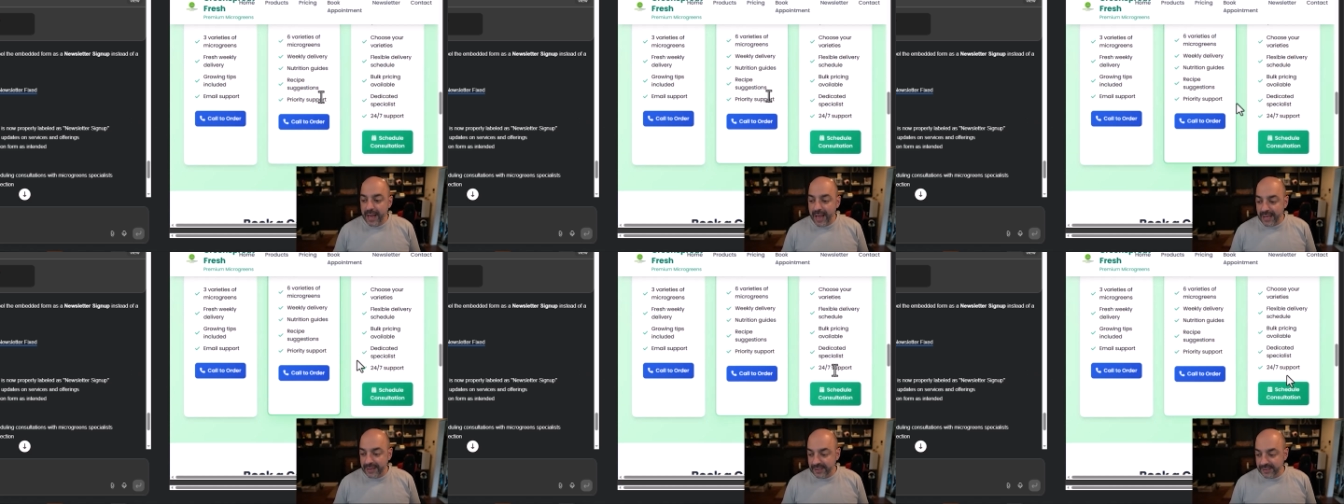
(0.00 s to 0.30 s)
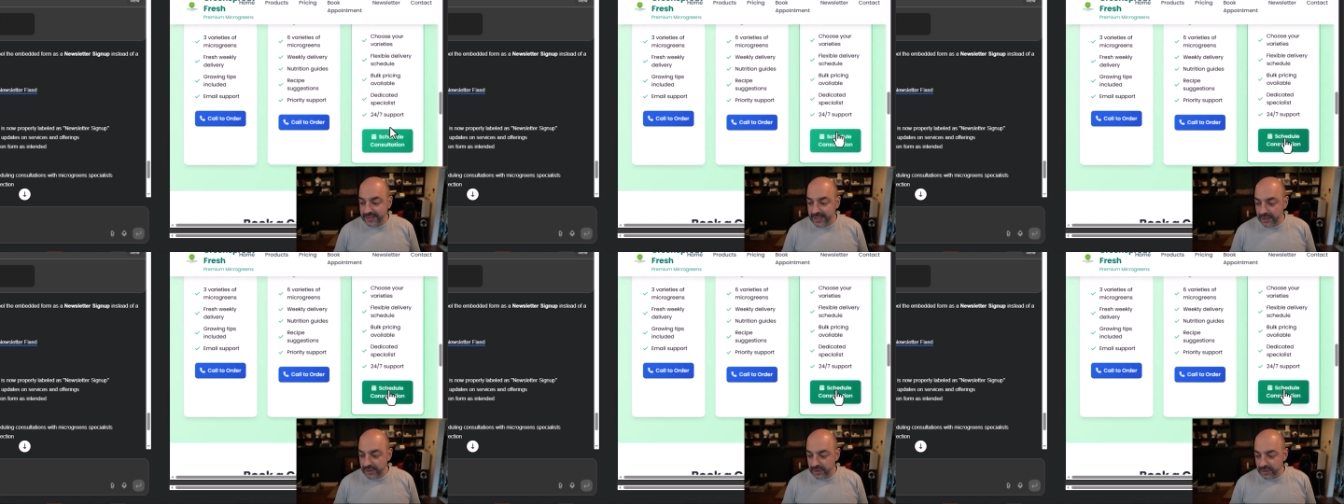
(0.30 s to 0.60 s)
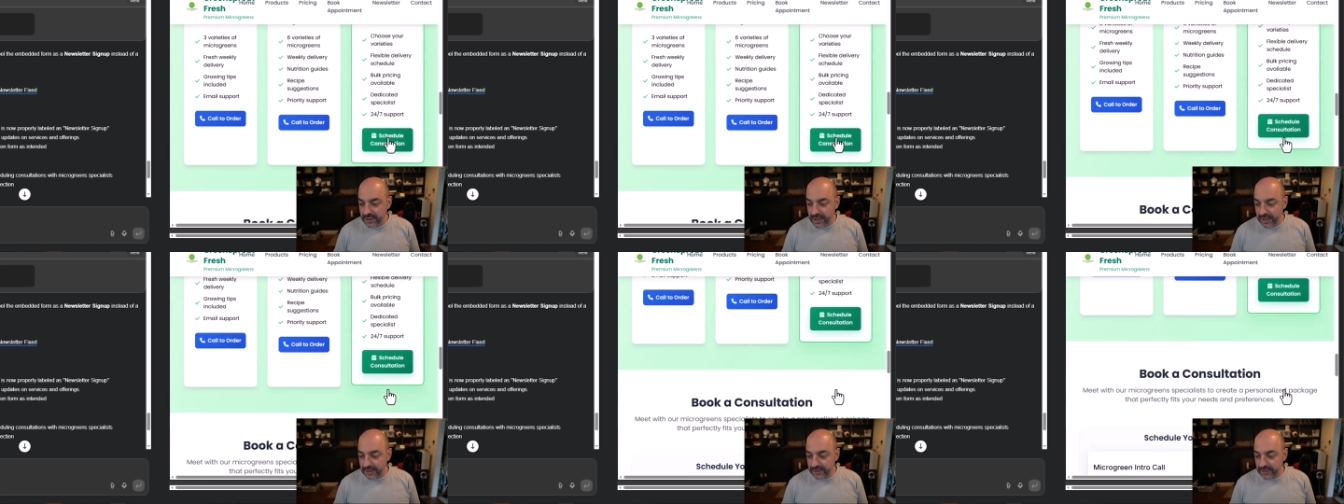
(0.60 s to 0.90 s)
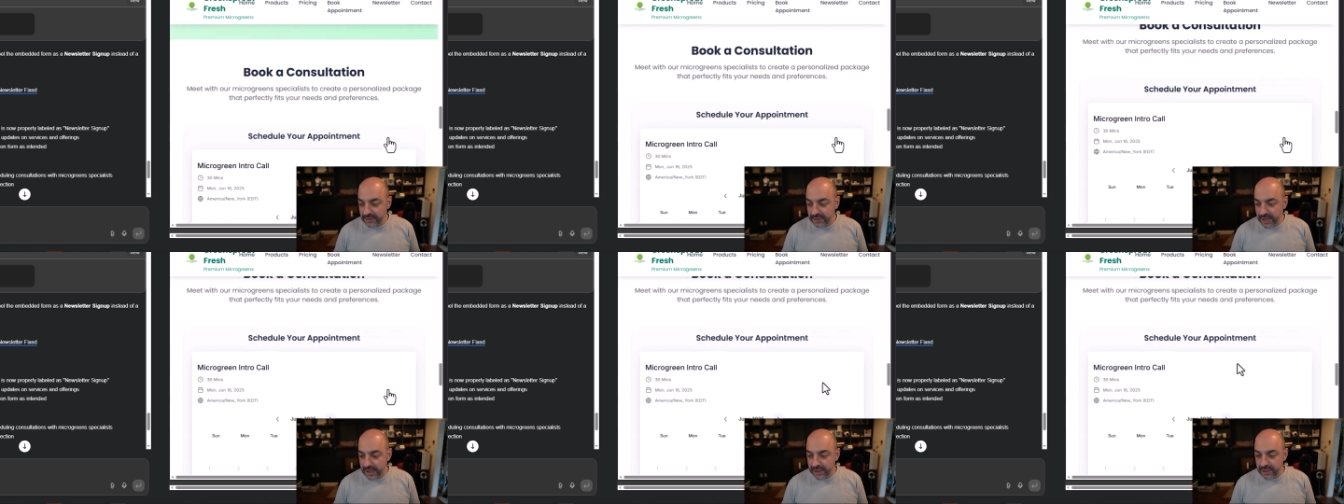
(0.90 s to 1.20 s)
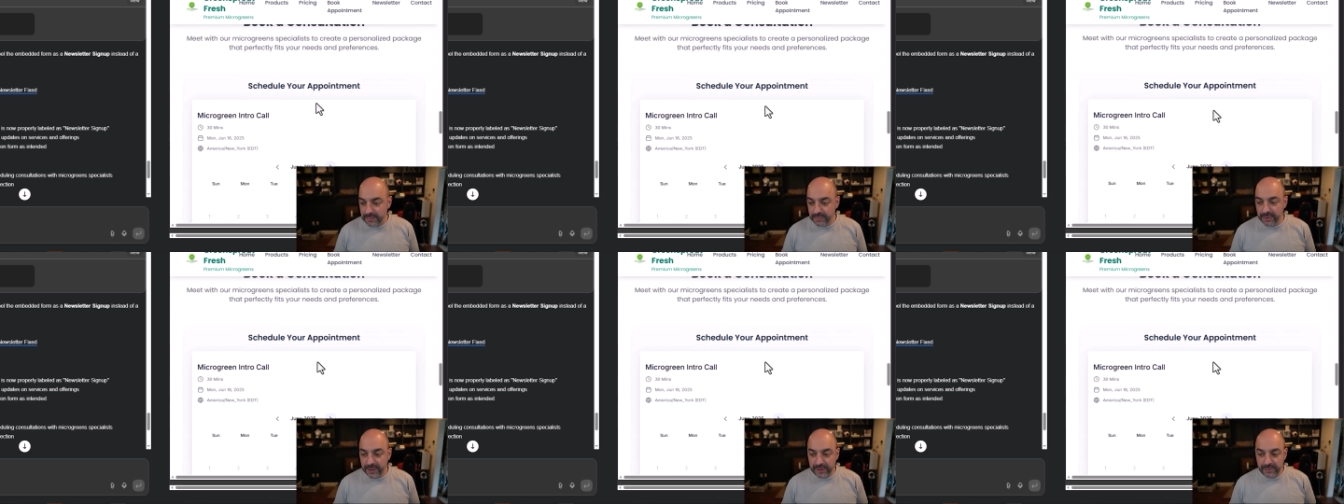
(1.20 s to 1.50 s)
And the scheduled
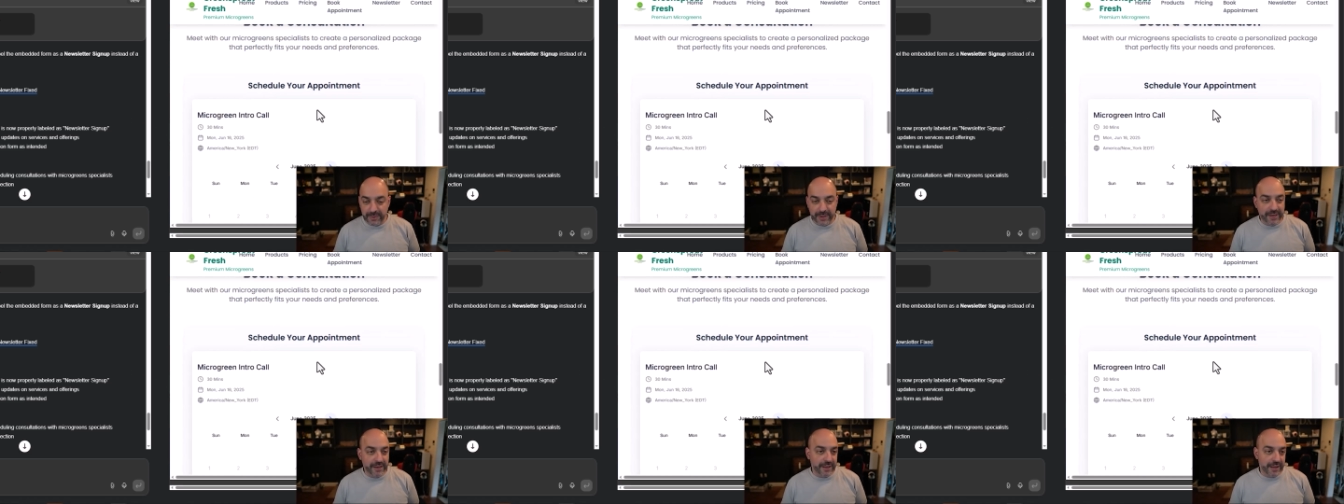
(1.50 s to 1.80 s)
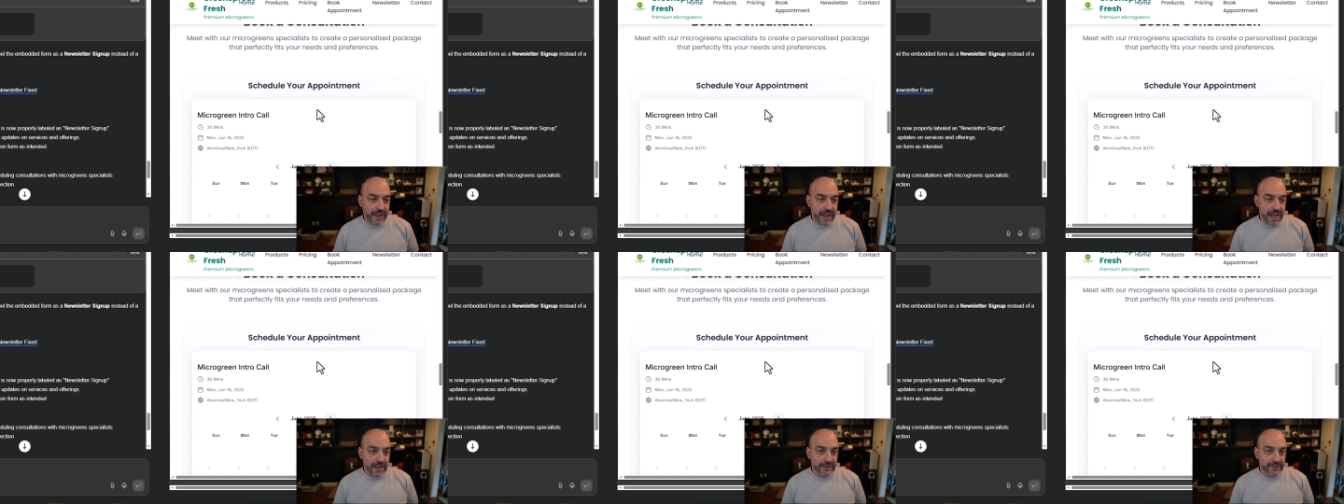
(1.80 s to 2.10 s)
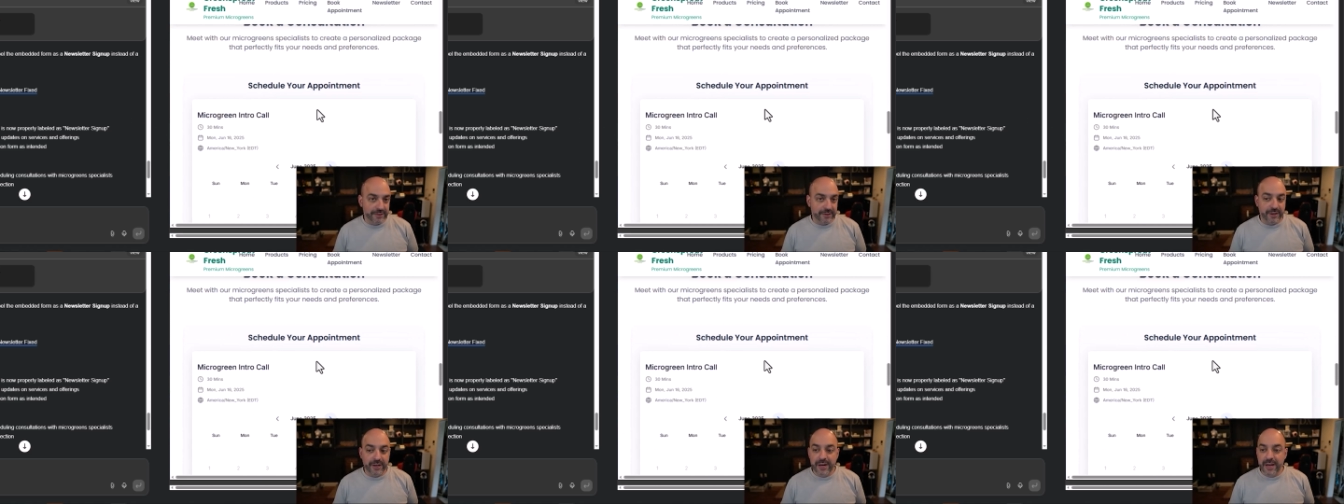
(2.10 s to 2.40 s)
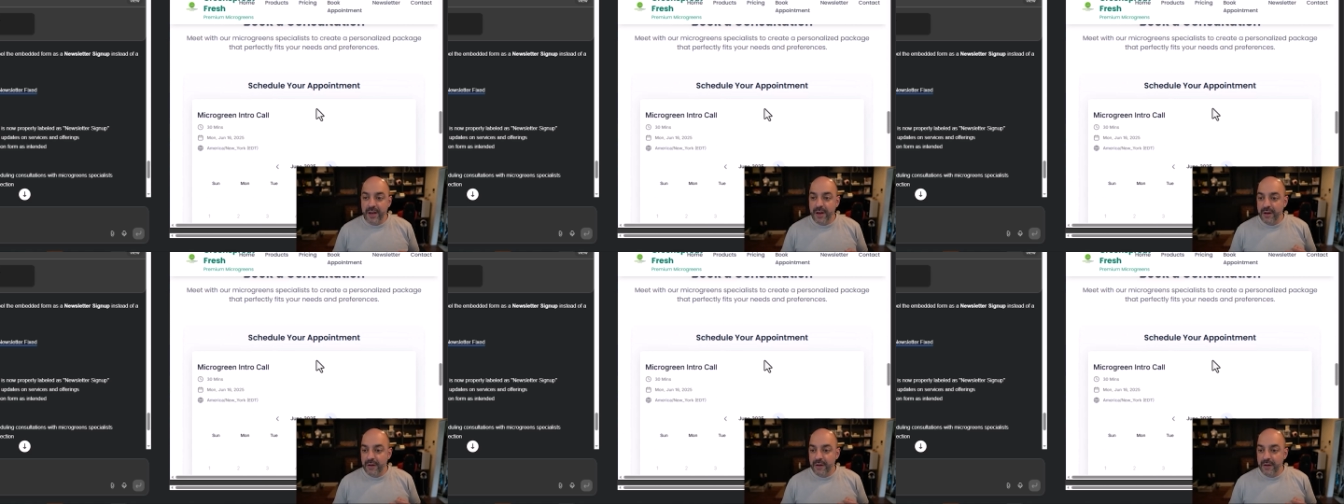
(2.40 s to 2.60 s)
consultation brings me to the calendar.